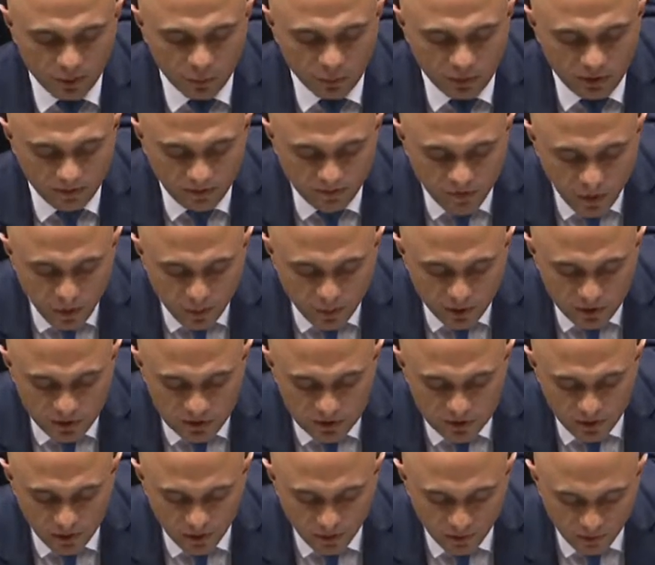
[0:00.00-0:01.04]
with a
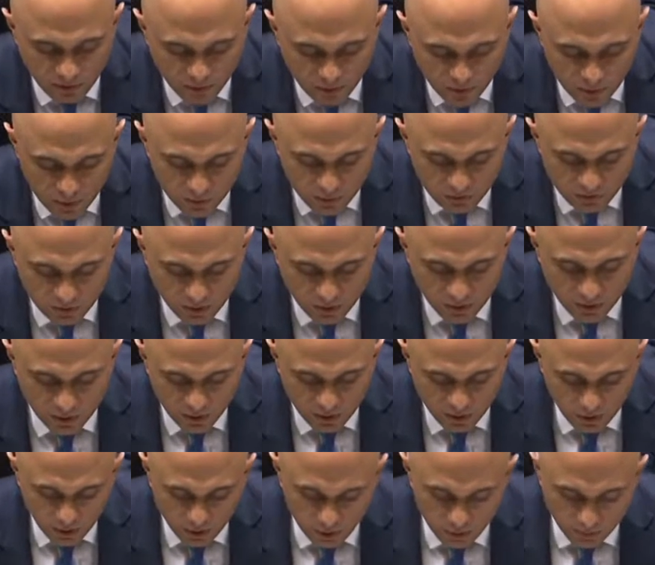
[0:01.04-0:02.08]
focus on those
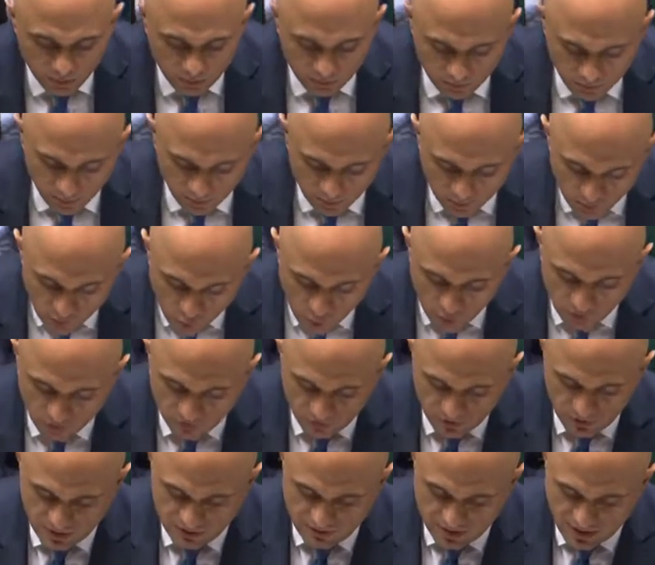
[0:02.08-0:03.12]
who are not
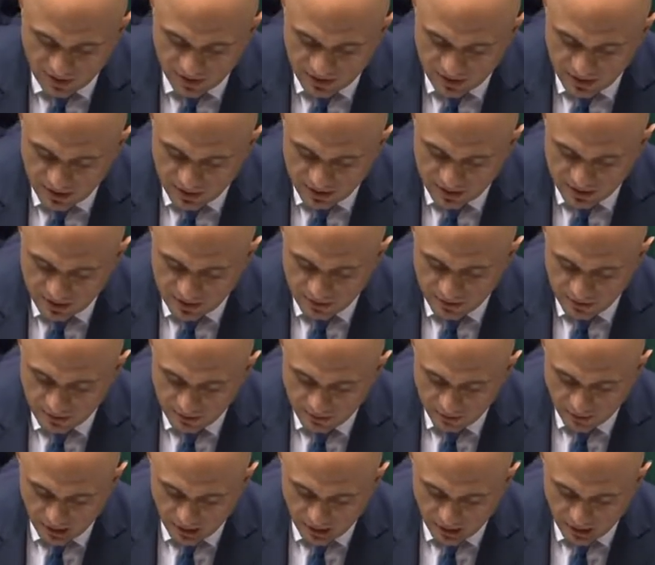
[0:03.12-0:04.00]
fully vaccinated,